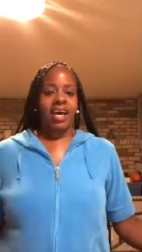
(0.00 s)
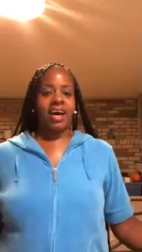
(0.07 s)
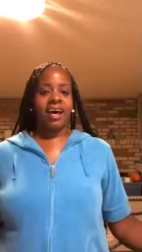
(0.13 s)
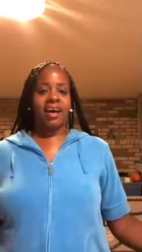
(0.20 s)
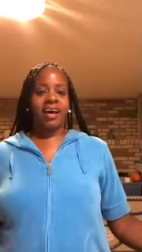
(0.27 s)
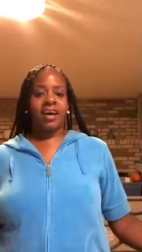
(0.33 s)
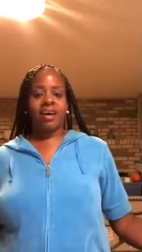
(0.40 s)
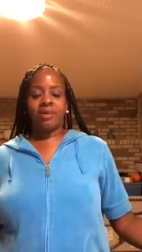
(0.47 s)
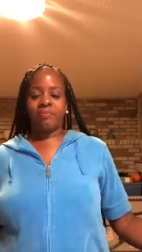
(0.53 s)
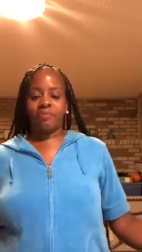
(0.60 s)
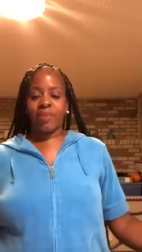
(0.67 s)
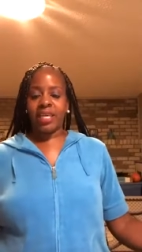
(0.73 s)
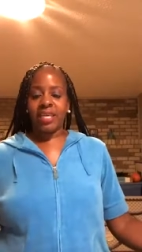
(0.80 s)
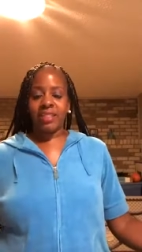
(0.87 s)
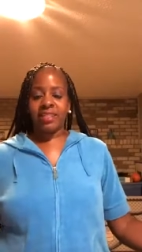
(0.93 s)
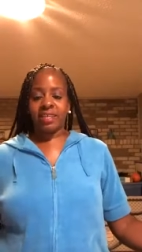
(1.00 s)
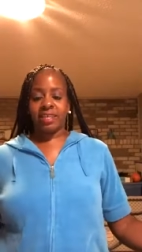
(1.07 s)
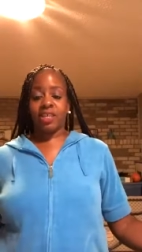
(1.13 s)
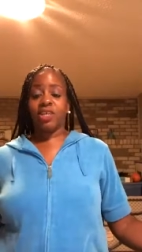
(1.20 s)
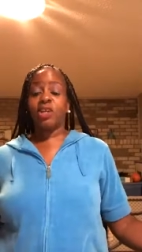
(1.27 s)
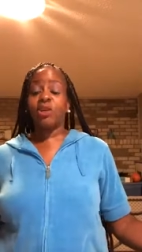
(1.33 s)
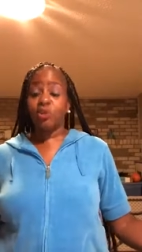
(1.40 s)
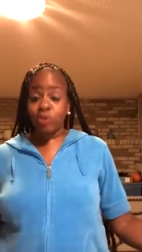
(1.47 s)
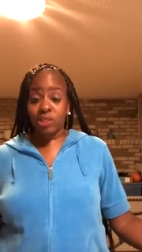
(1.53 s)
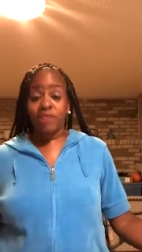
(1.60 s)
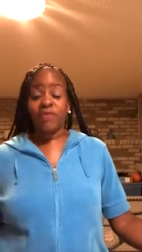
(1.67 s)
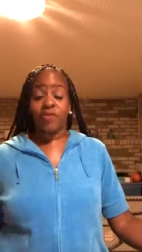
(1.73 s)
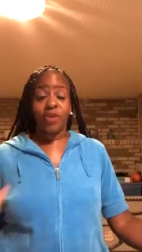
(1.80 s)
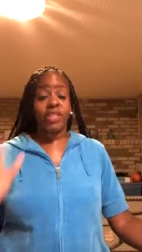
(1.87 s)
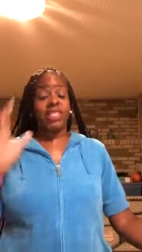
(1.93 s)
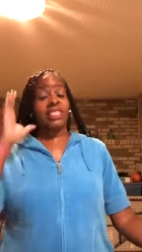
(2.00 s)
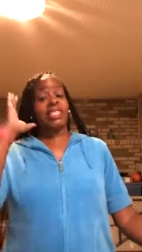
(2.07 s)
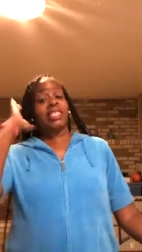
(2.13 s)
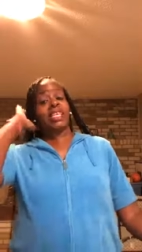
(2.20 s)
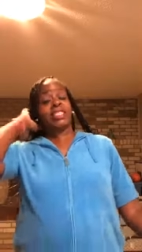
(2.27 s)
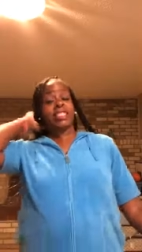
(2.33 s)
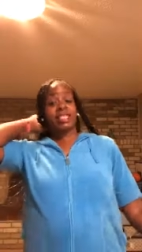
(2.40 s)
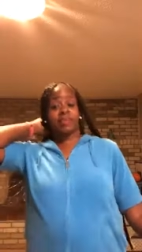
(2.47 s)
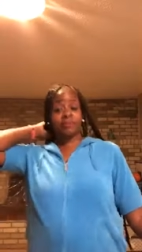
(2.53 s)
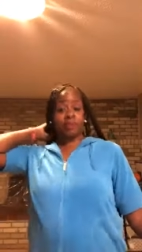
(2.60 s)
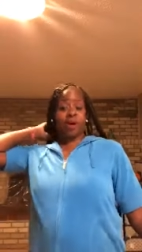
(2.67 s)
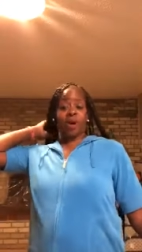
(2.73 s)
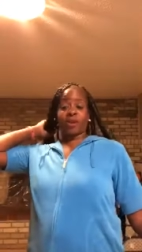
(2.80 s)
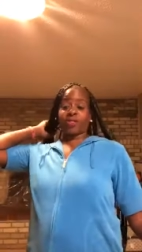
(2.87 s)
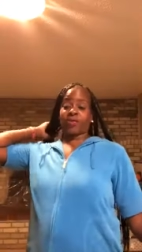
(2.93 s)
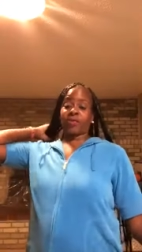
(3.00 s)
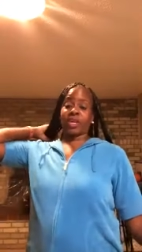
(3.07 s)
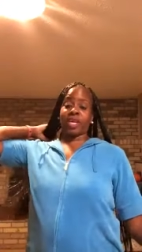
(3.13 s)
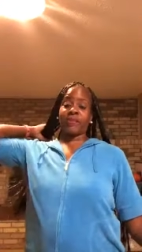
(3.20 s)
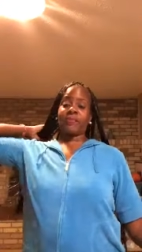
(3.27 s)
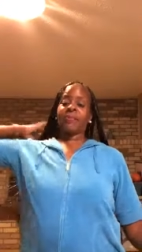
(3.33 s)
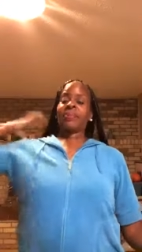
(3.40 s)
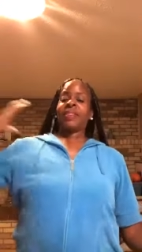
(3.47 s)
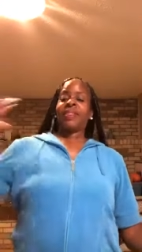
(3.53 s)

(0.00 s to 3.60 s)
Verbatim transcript: uh, be the conclusion for this teaching, part three.